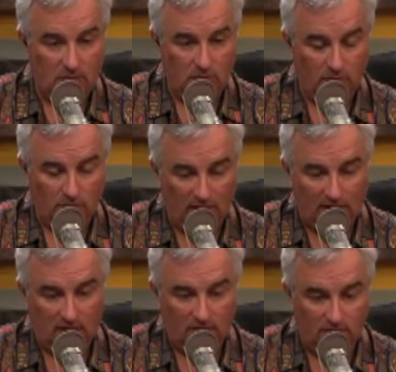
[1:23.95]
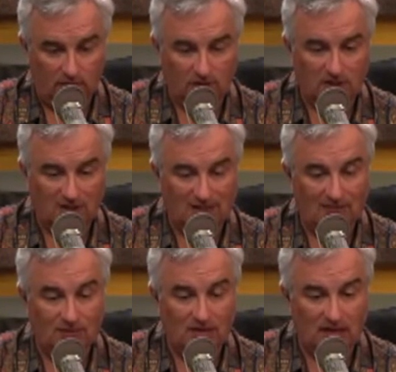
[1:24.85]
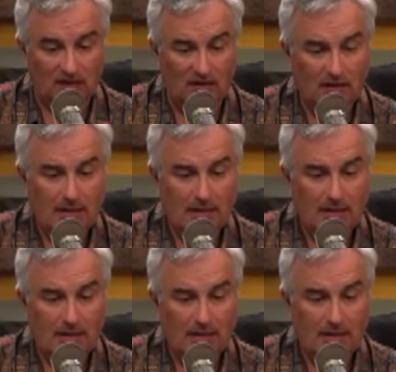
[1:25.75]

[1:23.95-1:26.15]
a woman who edited it from Princeton even said